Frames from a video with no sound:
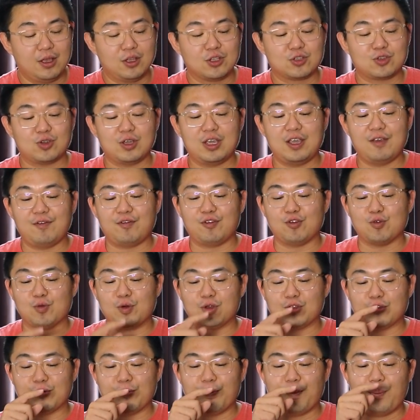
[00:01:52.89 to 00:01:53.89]
So if you
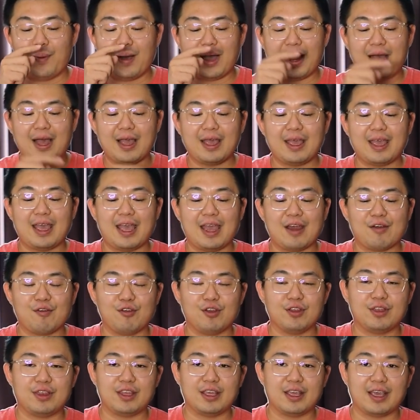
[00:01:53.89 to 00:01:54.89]
were to buy
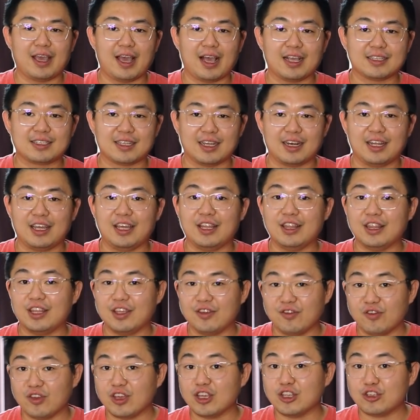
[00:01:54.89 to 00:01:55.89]
everything as an
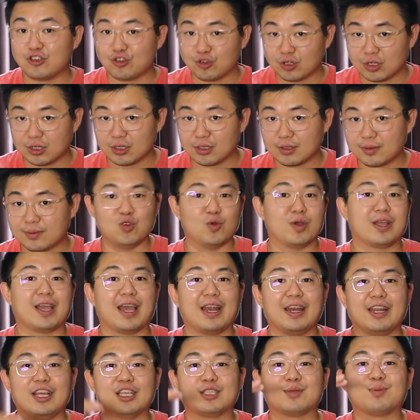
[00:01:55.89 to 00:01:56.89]
individual, you will
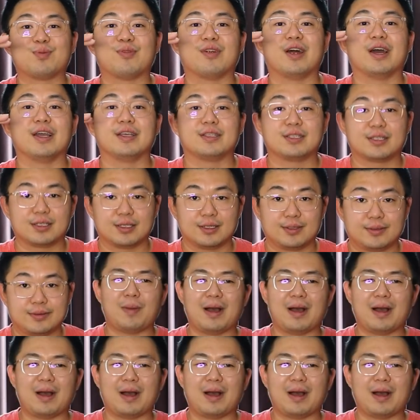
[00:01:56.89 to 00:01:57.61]
get this price.